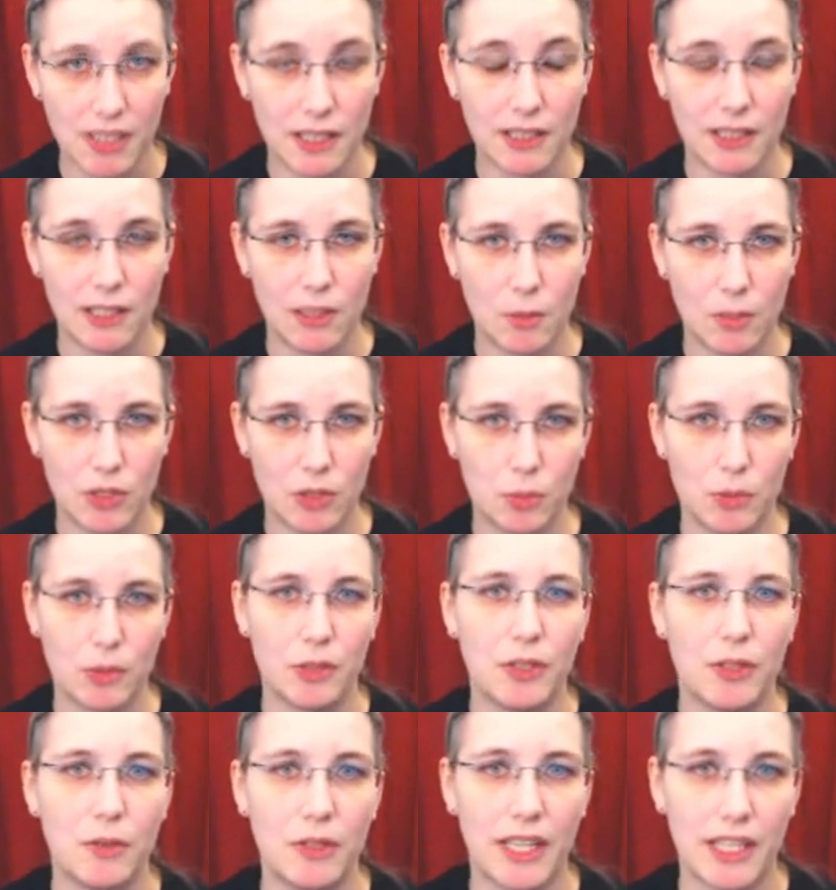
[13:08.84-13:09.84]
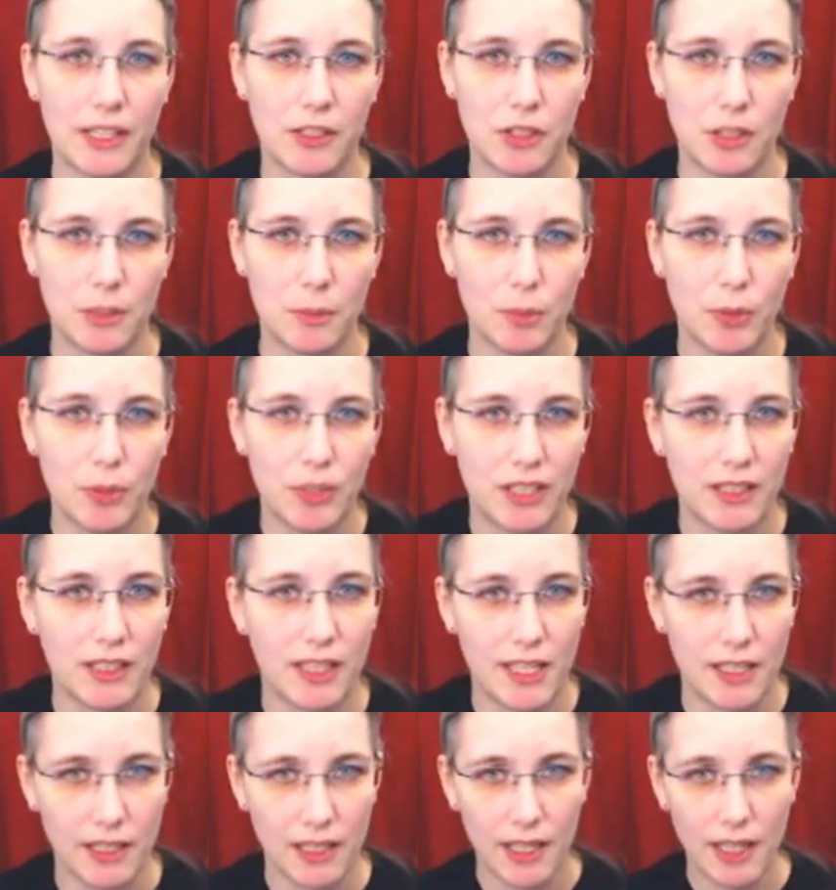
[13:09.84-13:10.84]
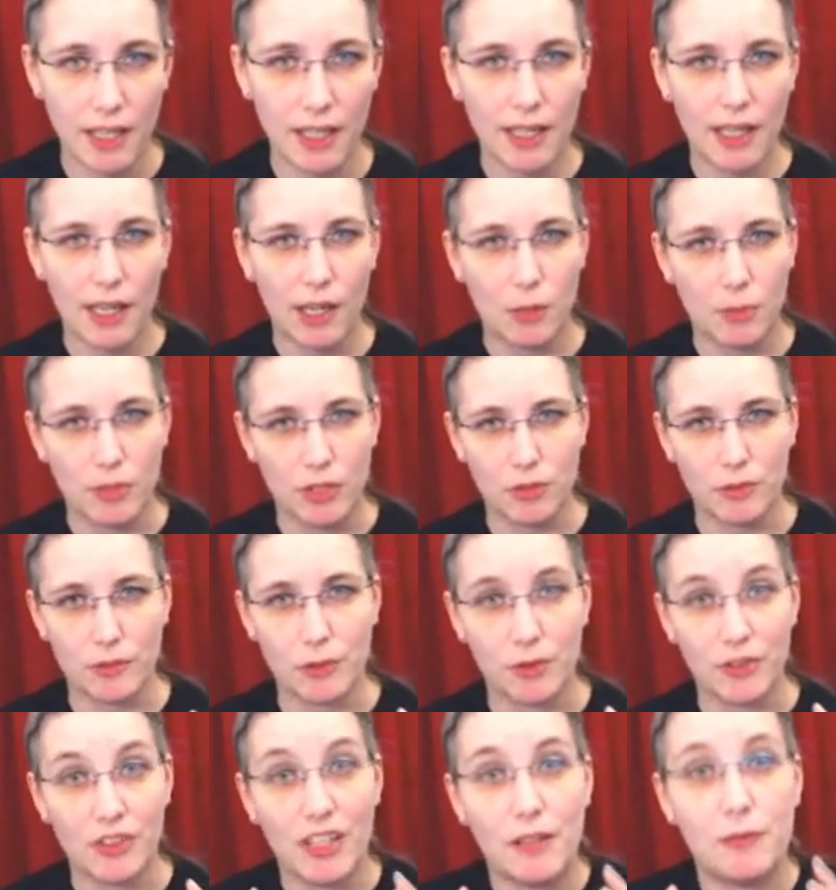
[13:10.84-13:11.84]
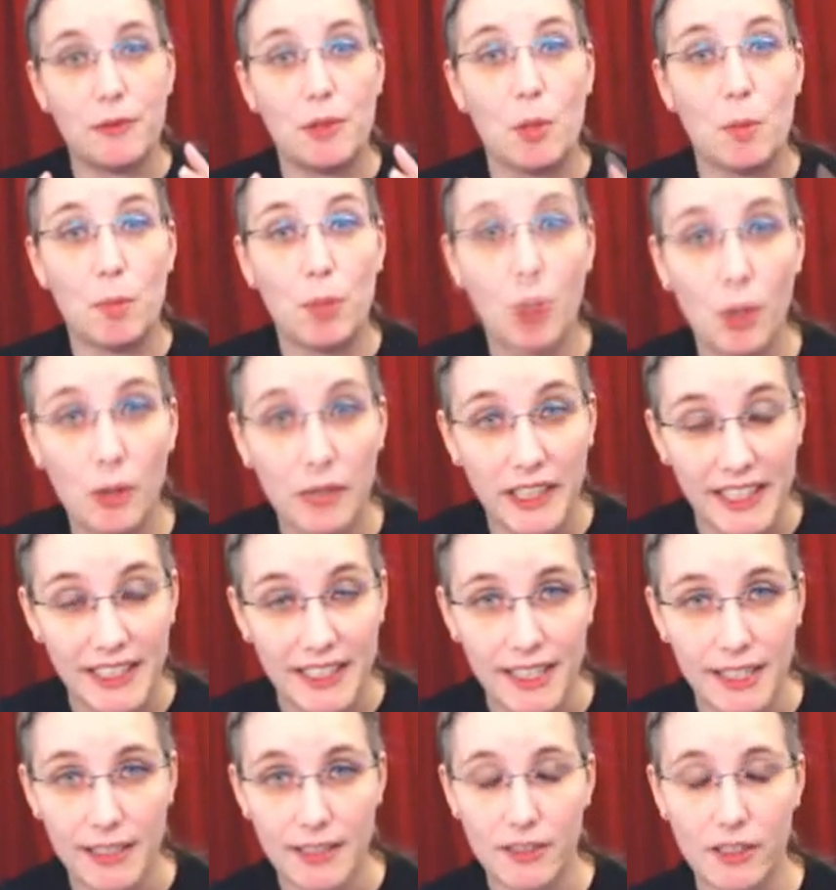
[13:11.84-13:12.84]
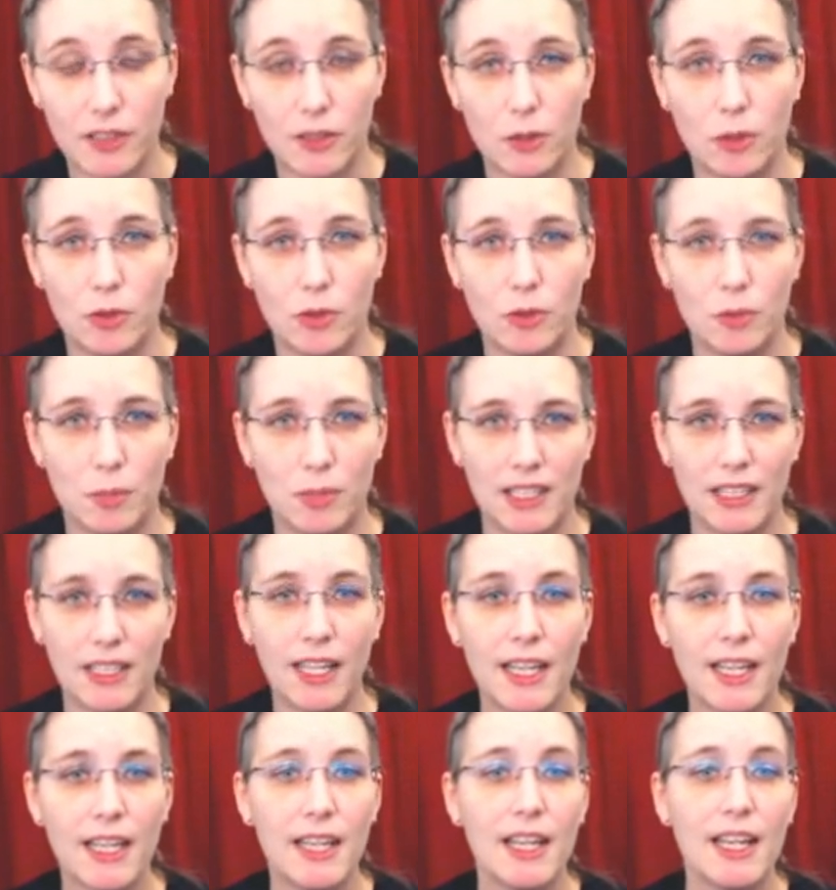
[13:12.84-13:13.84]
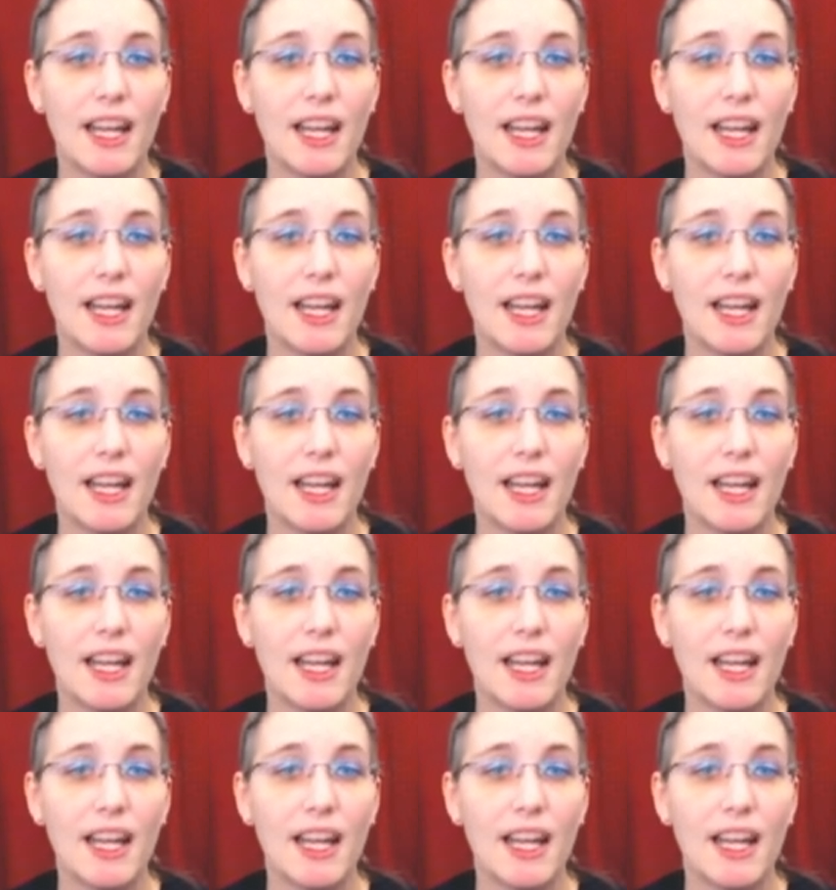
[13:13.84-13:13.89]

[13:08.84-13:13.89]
be and how much work you're actually putting in, how much of yourself you're pouring in, so to speak,